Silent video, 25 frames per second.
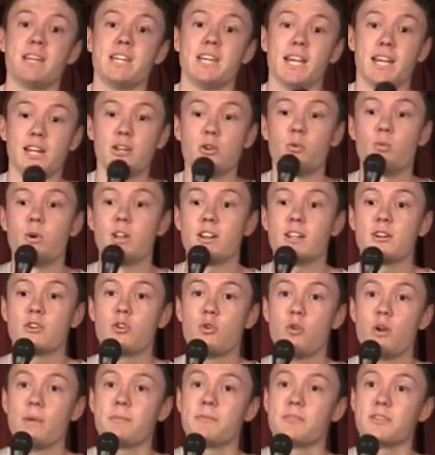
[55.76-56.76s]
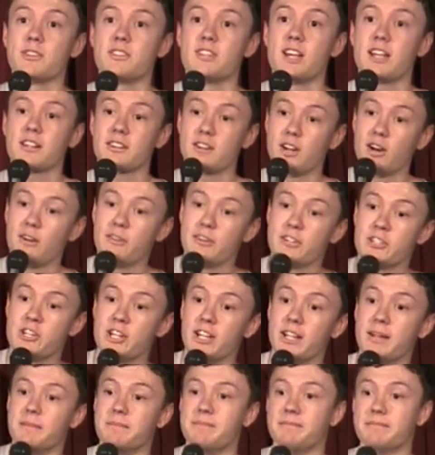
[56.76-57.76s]
And are well equipped with
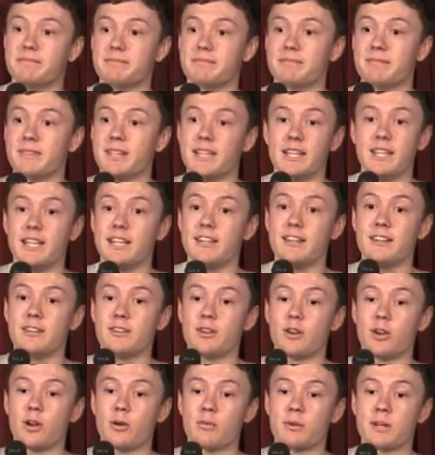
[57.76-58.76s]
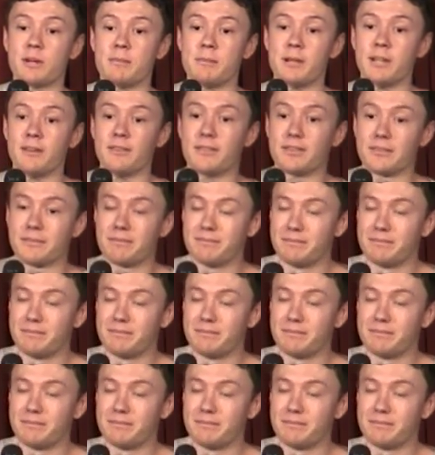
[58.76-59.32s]
technology. He didn't know what it meant.